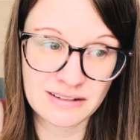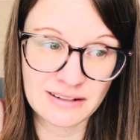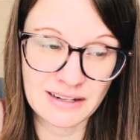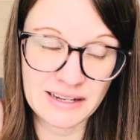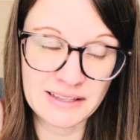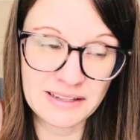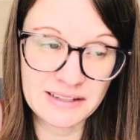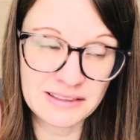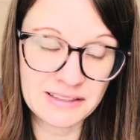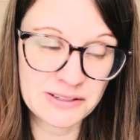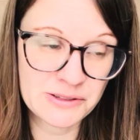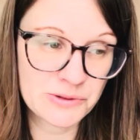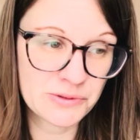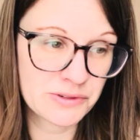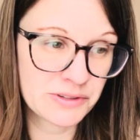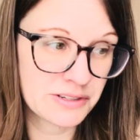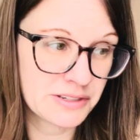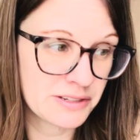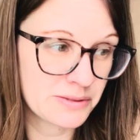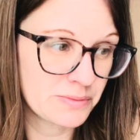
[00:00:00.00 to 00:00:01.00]
I think this
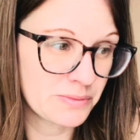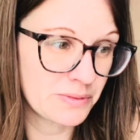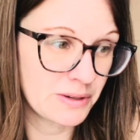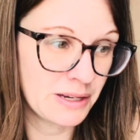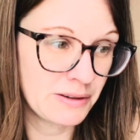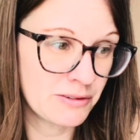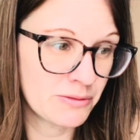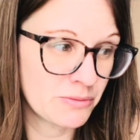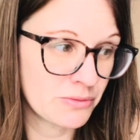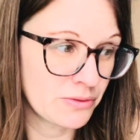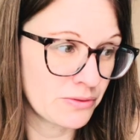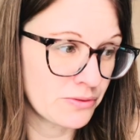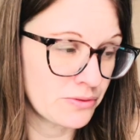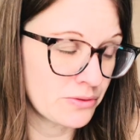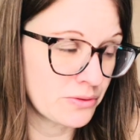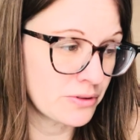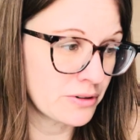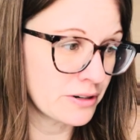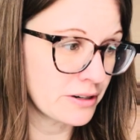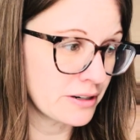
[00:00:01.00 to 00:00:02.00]
was even
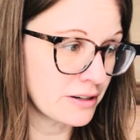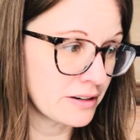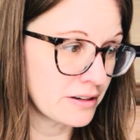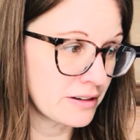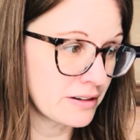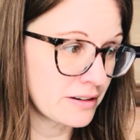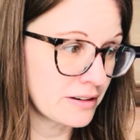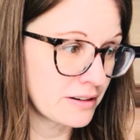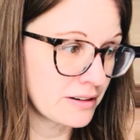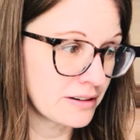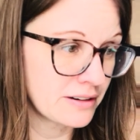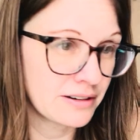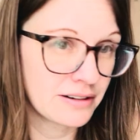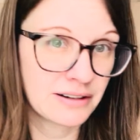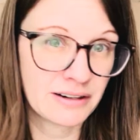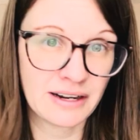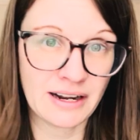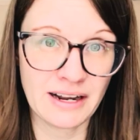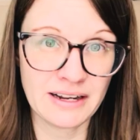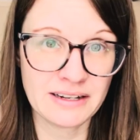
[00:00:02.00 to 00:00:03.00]
before
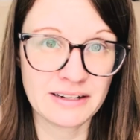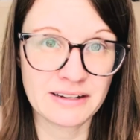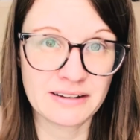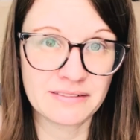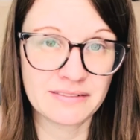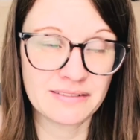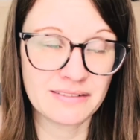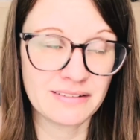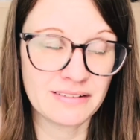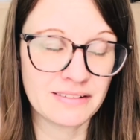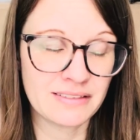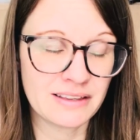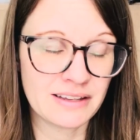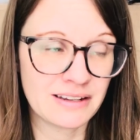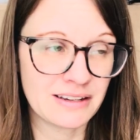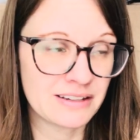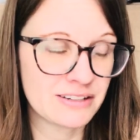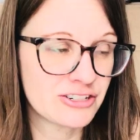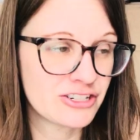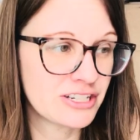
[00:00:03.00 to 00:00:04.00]
the
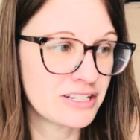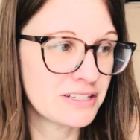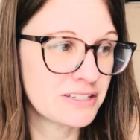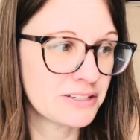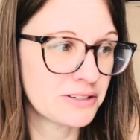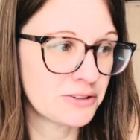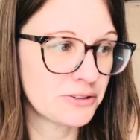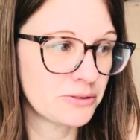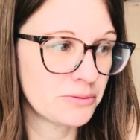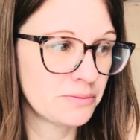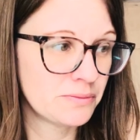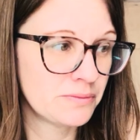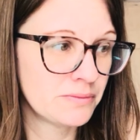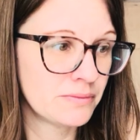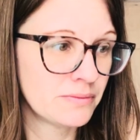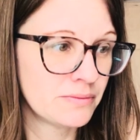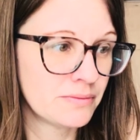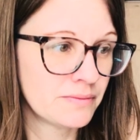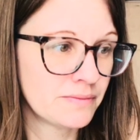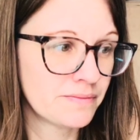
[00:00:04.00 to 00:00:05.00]
NG tube,
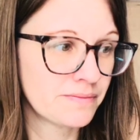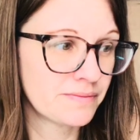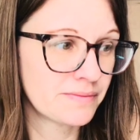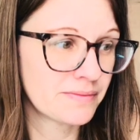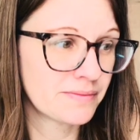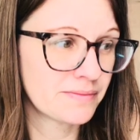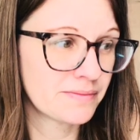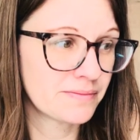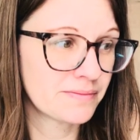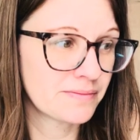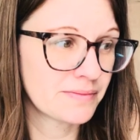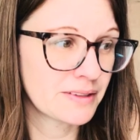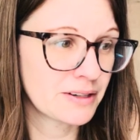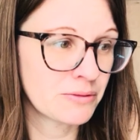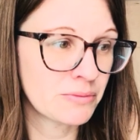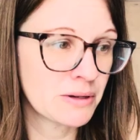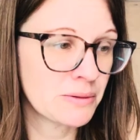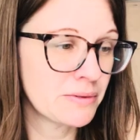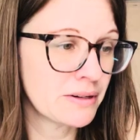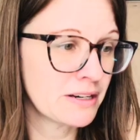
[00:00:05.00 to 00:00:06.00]
or
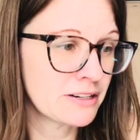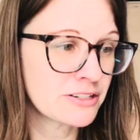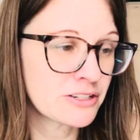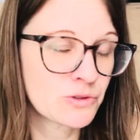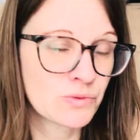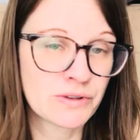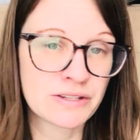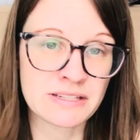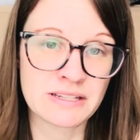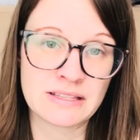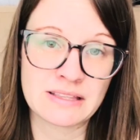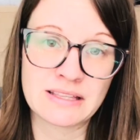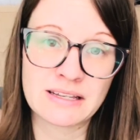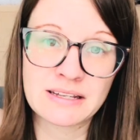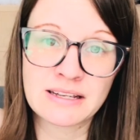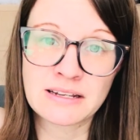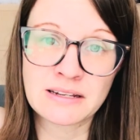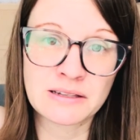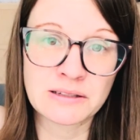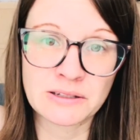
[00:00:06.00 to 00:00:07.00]
maybe I just wasn't
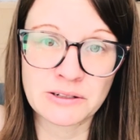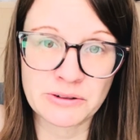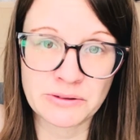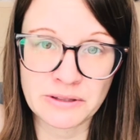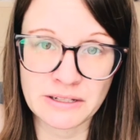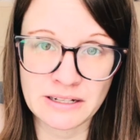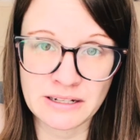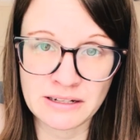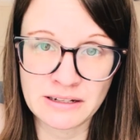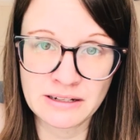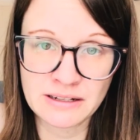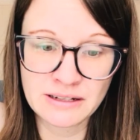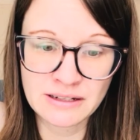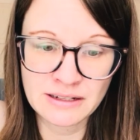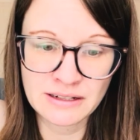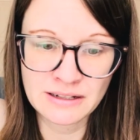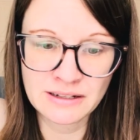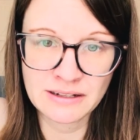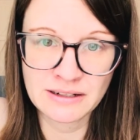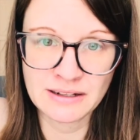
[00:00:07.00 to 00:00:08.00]
thinking clearly.
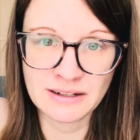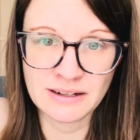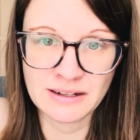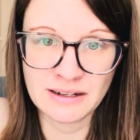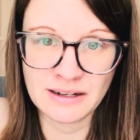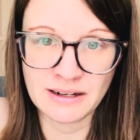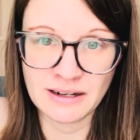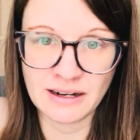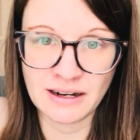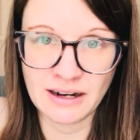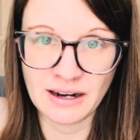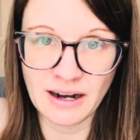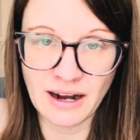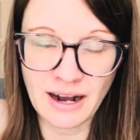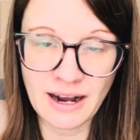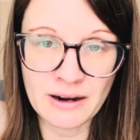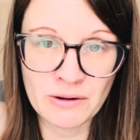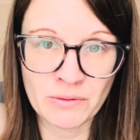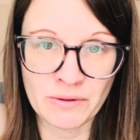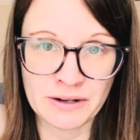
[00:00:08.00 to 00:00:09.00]

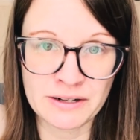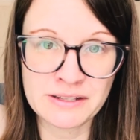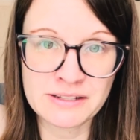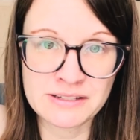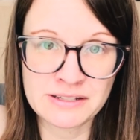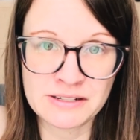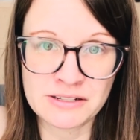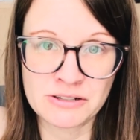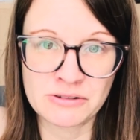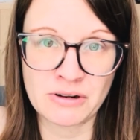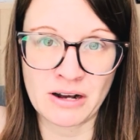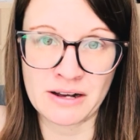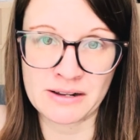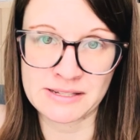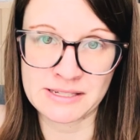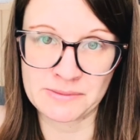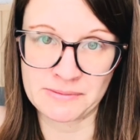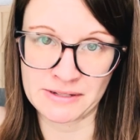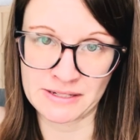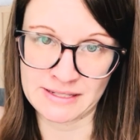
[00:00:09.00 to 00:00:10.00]
I wanted to do
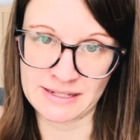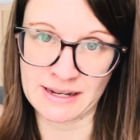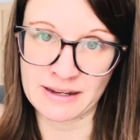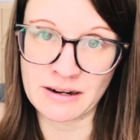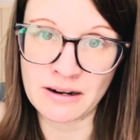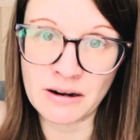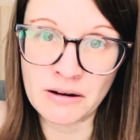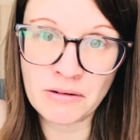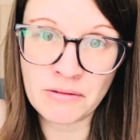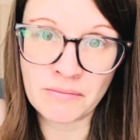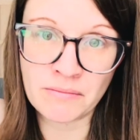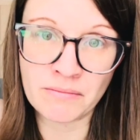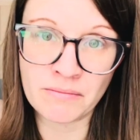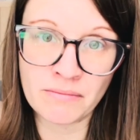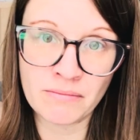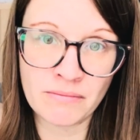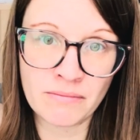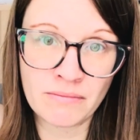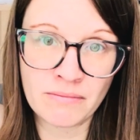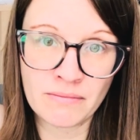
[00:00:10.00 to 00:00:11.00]
hospice at home,
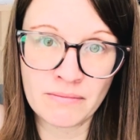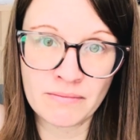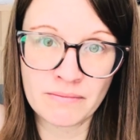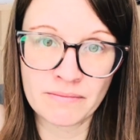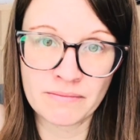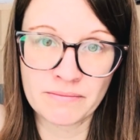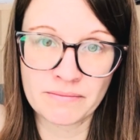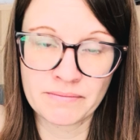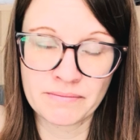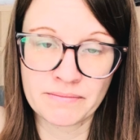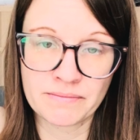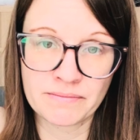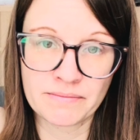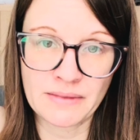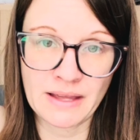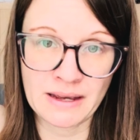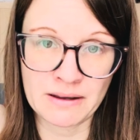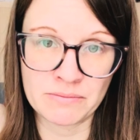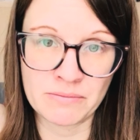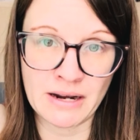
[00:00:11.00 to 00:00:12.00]

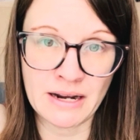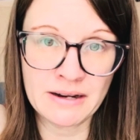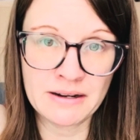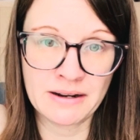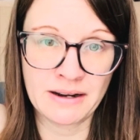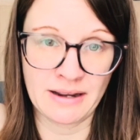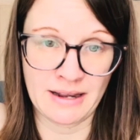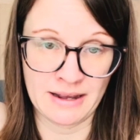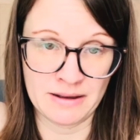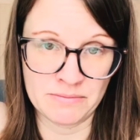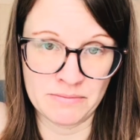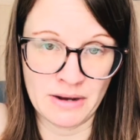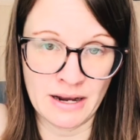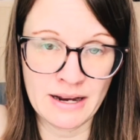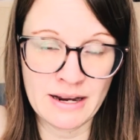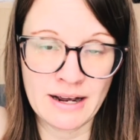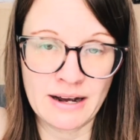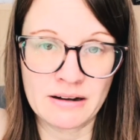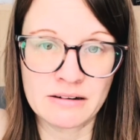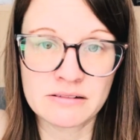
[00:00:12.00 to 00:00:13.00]
at my
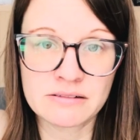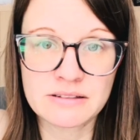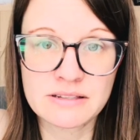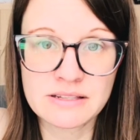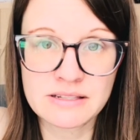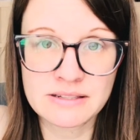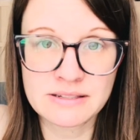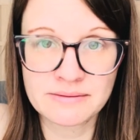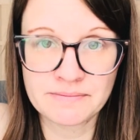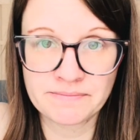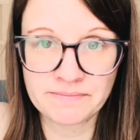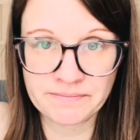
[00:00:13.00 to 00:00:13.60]
house.